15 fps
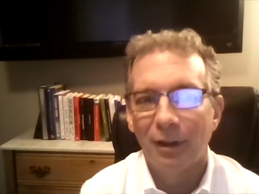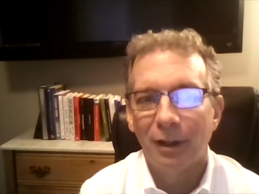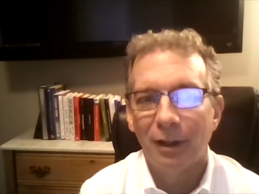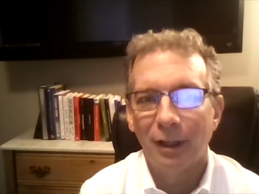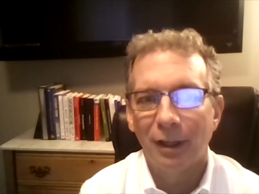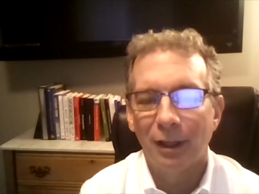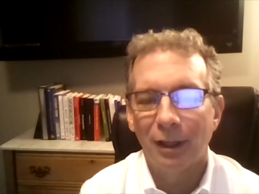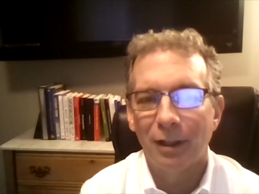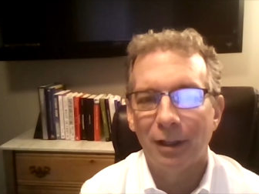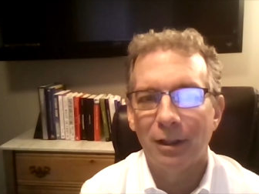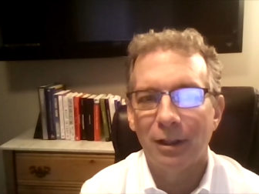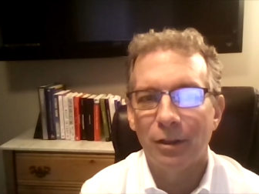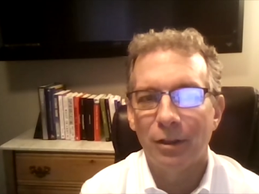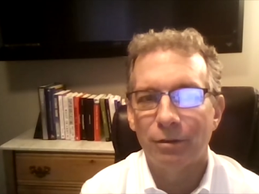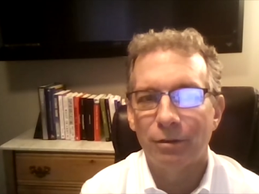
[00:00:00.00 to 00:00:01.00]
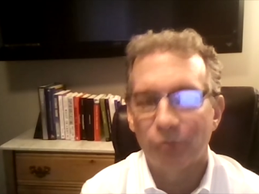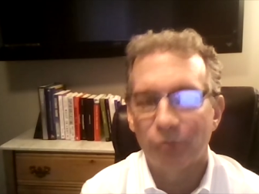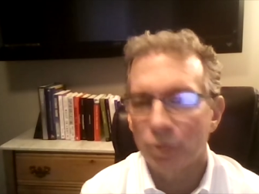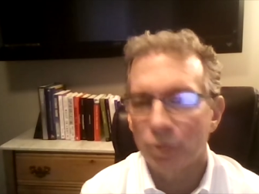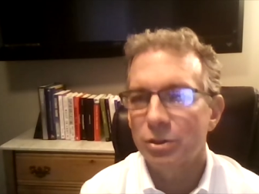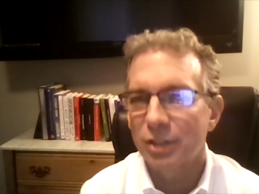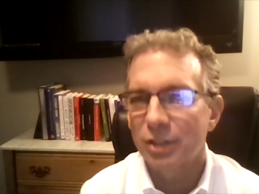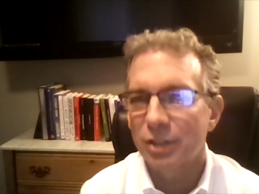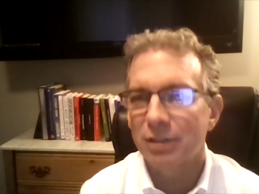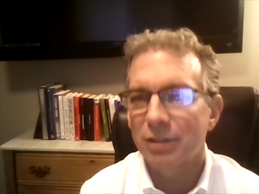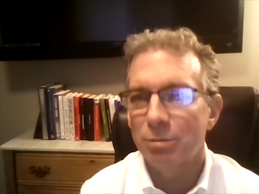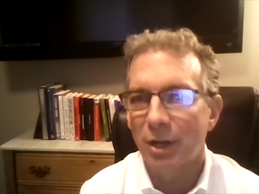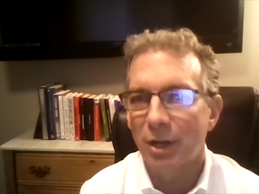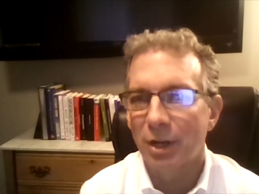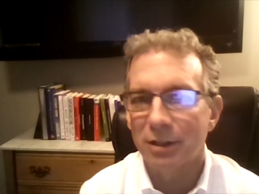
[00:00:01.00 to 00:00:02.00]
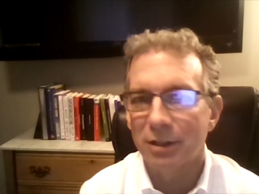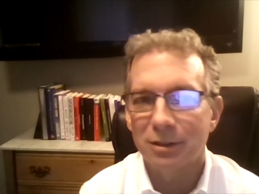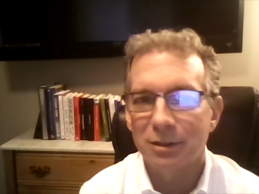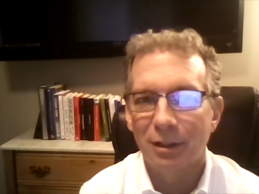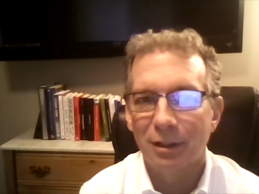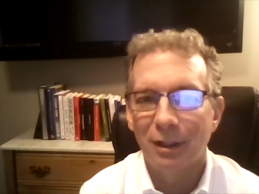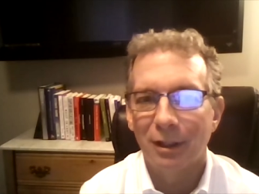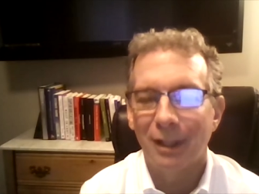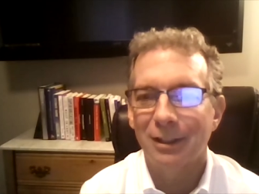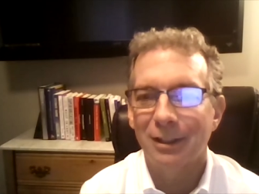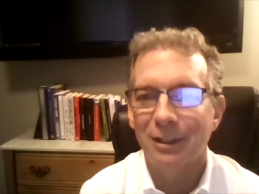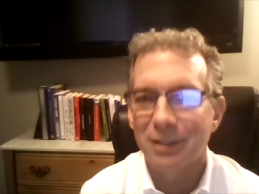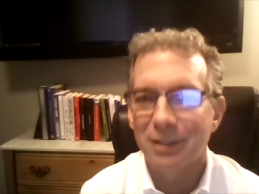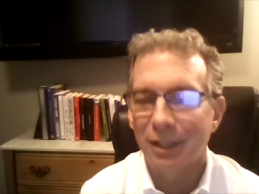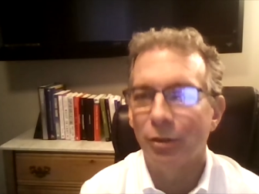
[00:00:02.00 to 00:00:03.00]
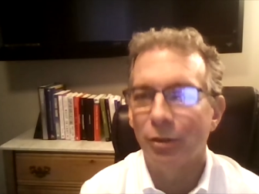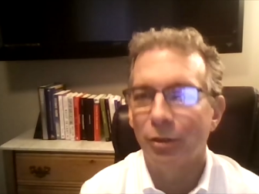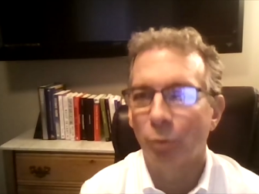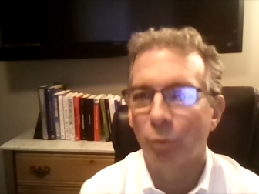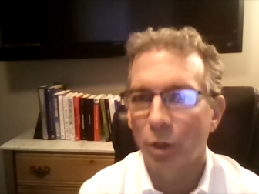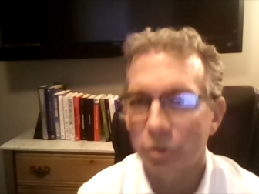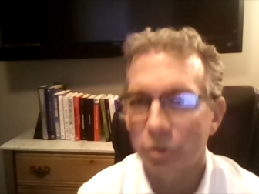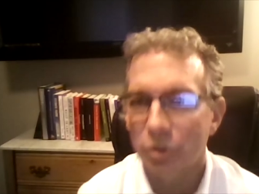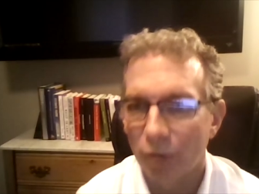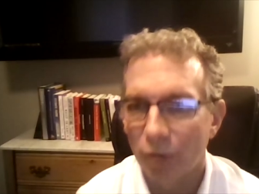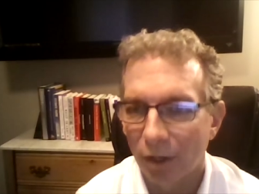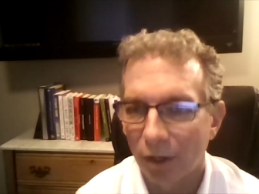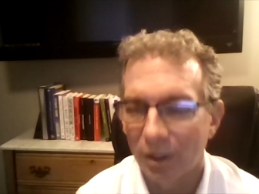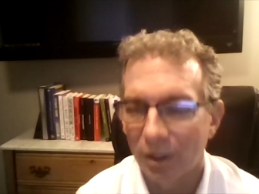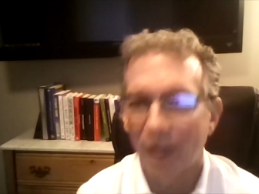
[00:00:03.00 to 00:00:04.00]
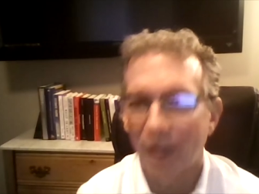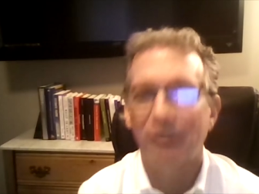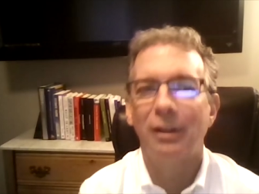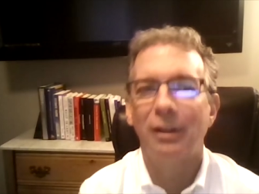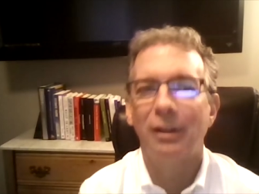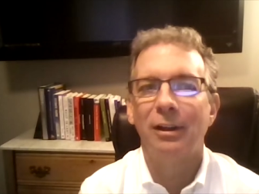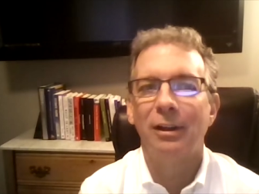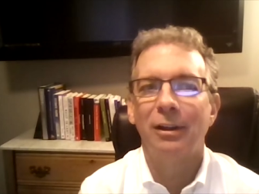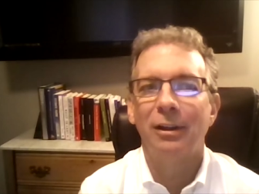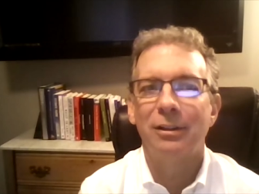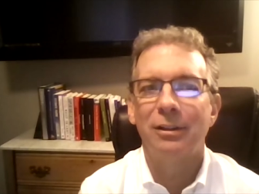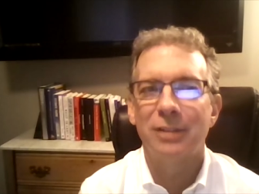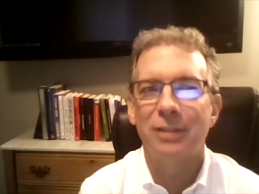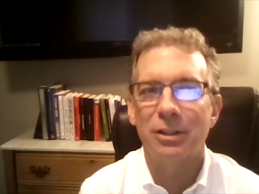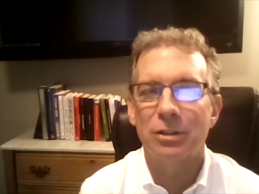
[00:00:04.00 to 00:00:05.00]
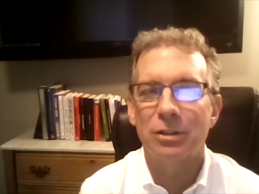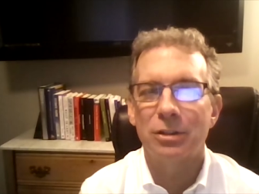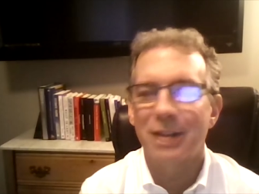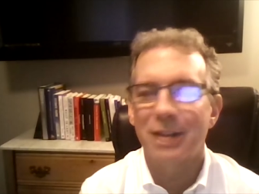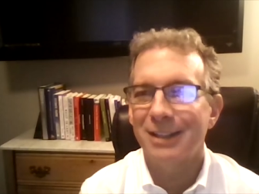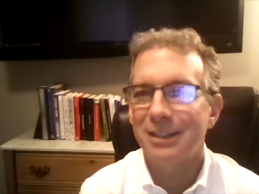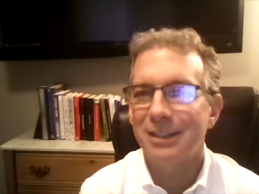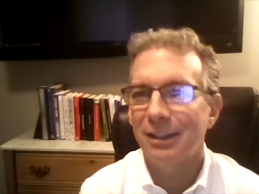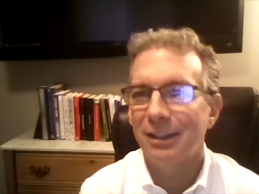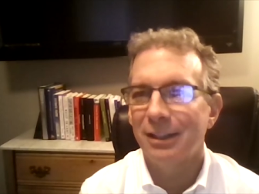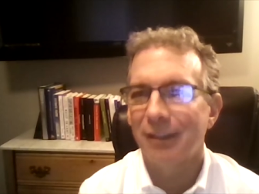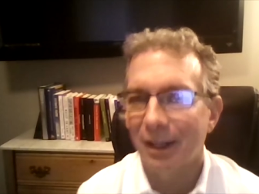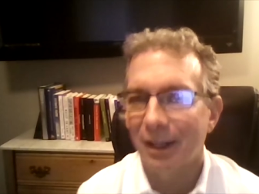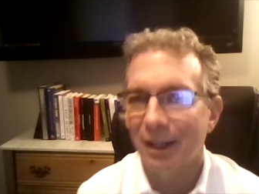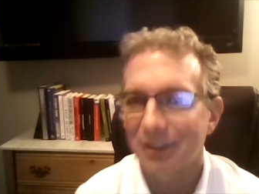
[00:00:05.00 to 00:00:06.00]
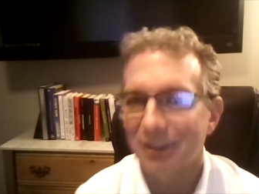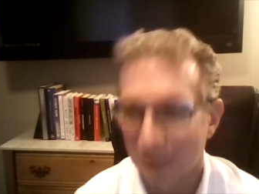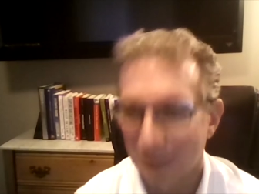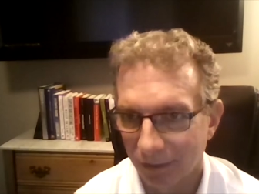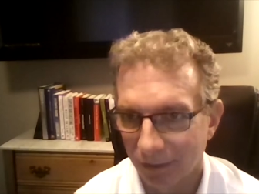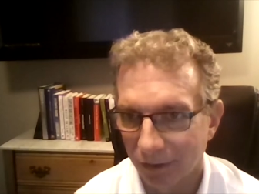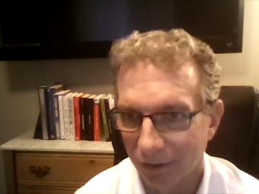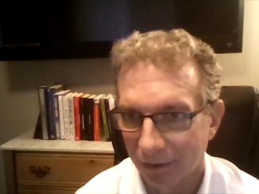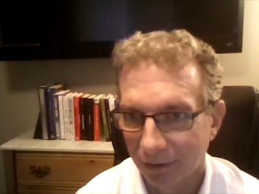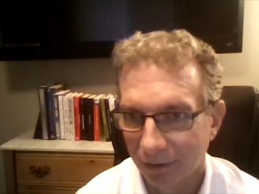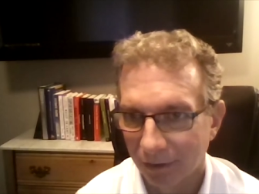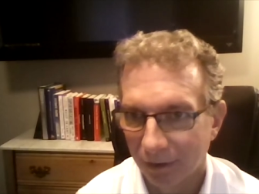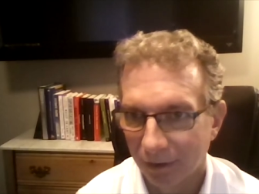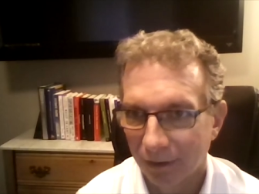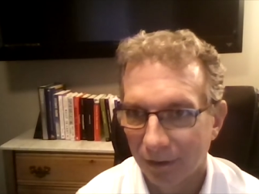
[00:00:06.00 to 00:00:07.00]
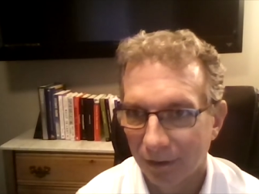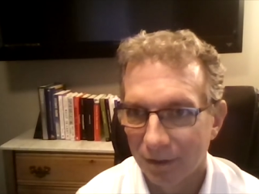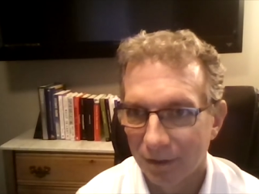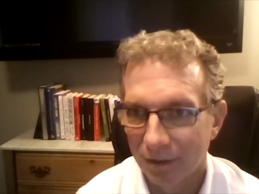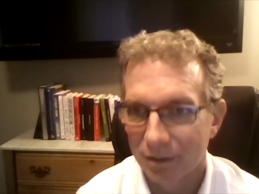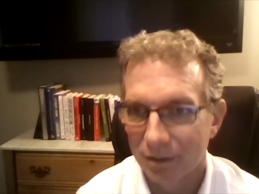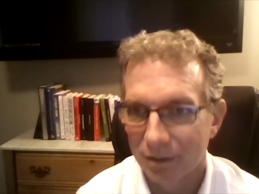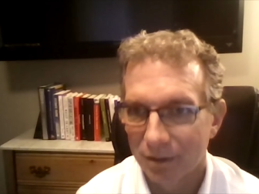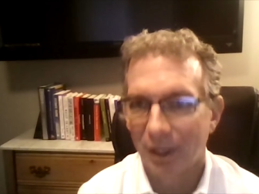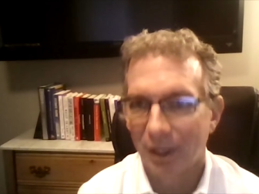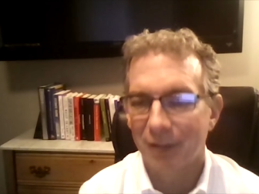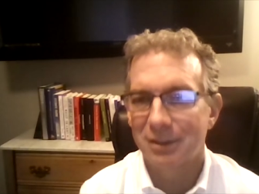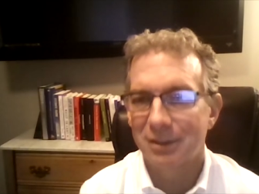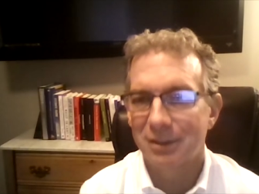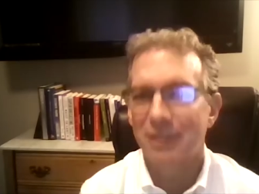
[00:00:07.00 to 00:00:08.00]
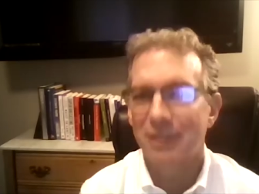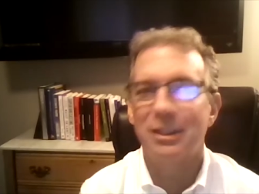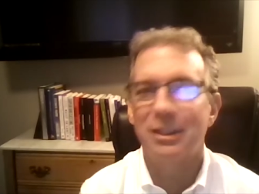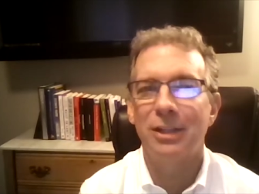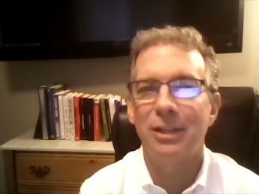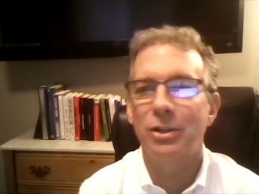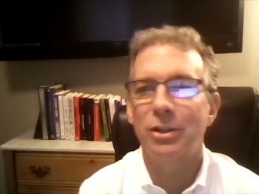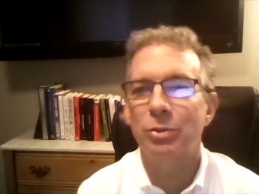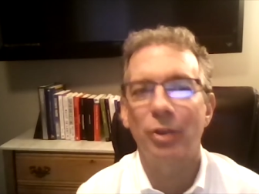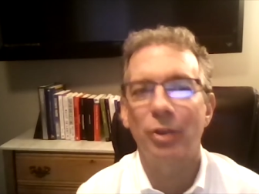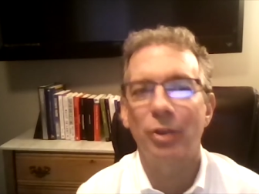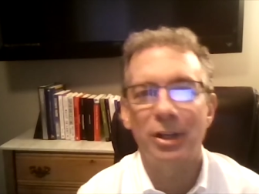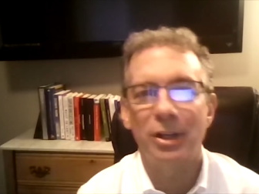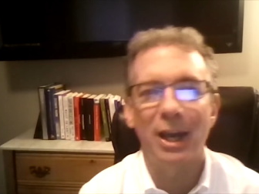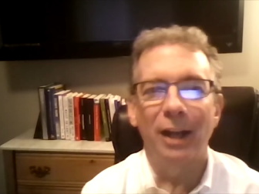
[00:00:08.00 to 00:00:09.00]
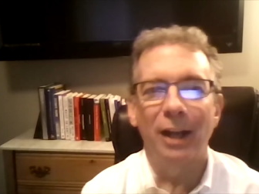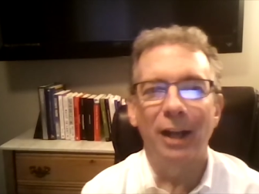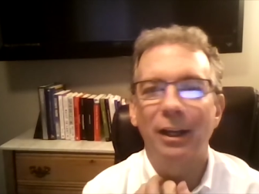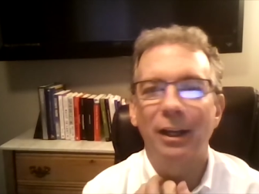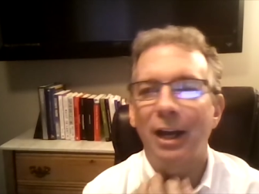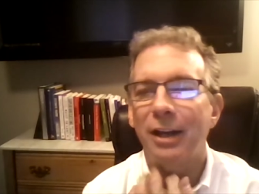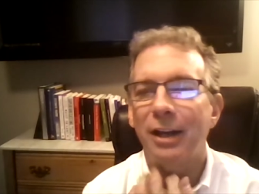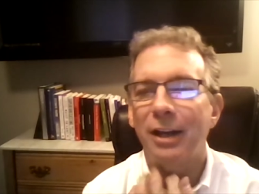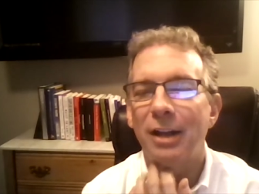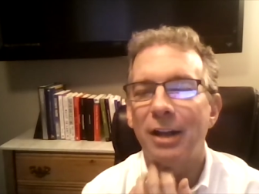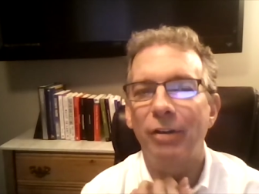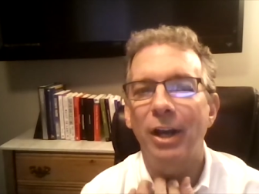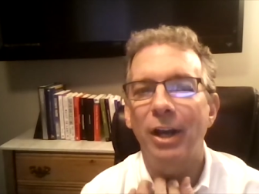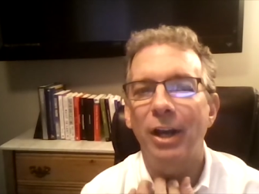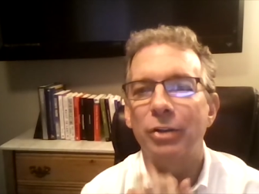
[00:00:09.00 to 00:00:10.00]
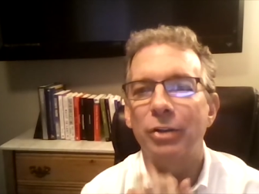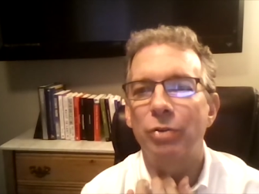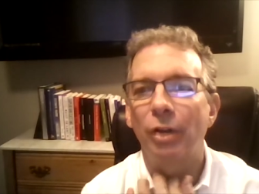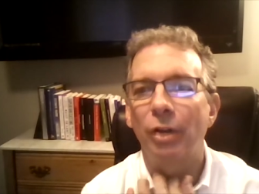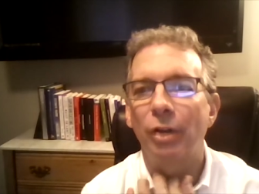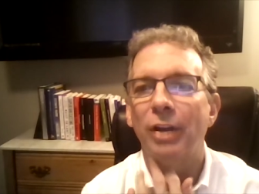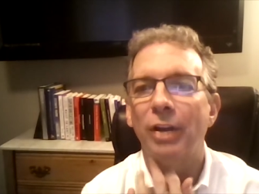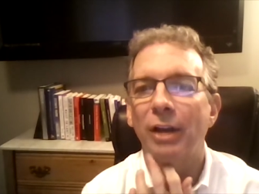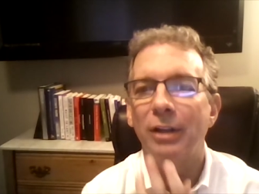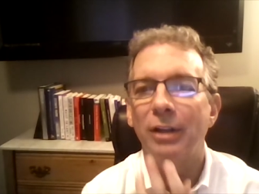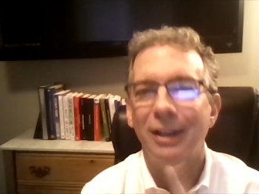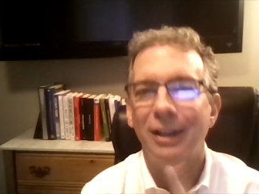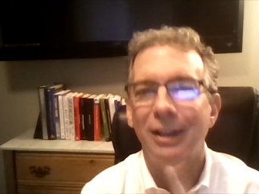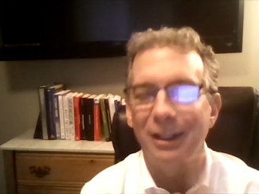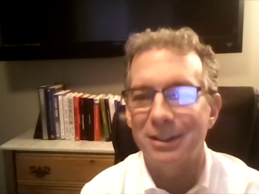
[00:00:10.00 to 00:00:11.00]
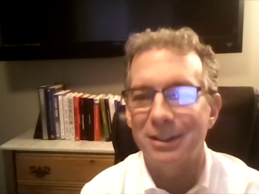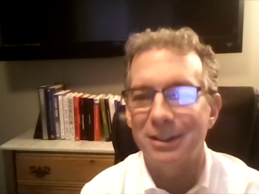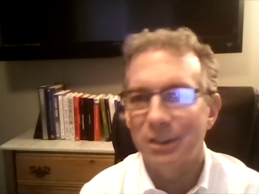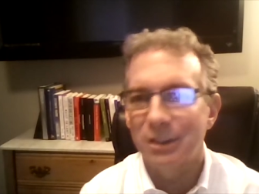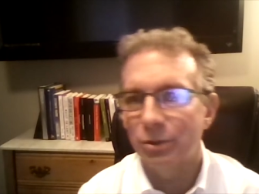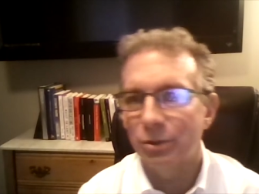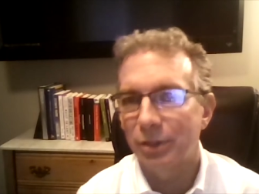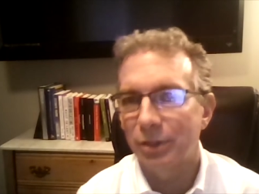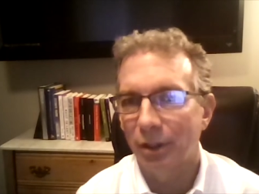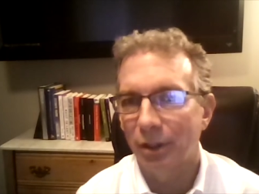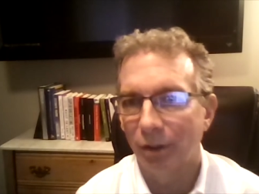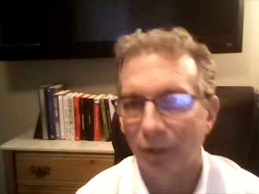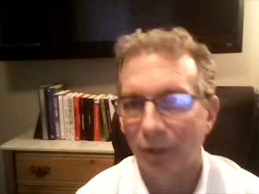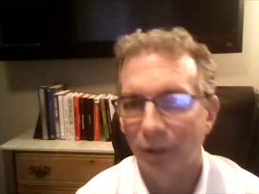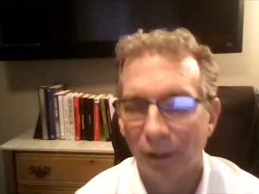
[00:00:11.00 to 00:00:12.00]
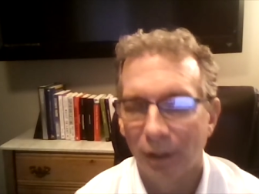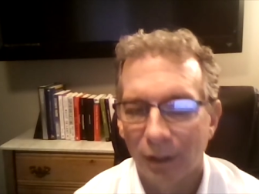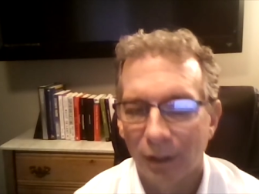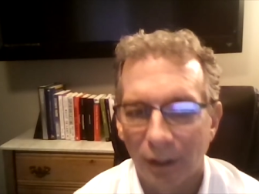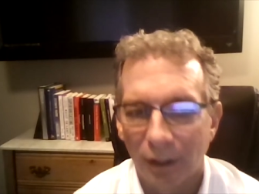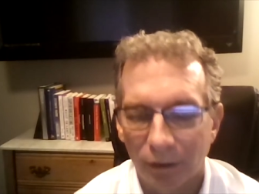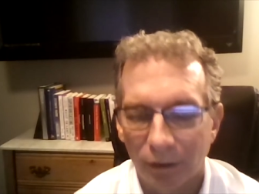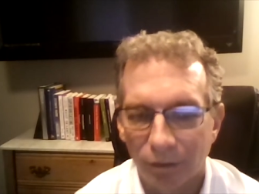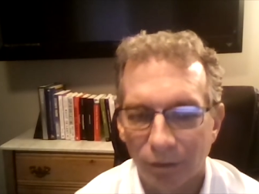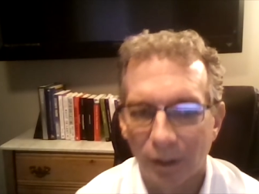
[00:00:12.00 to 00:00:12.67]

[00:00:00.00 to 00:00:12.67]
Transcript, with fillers: and in the first 6 months, it exceeded the worst drawdown since 1997. So I had 16 years worth of data. I'd never had a drawdown in a single year of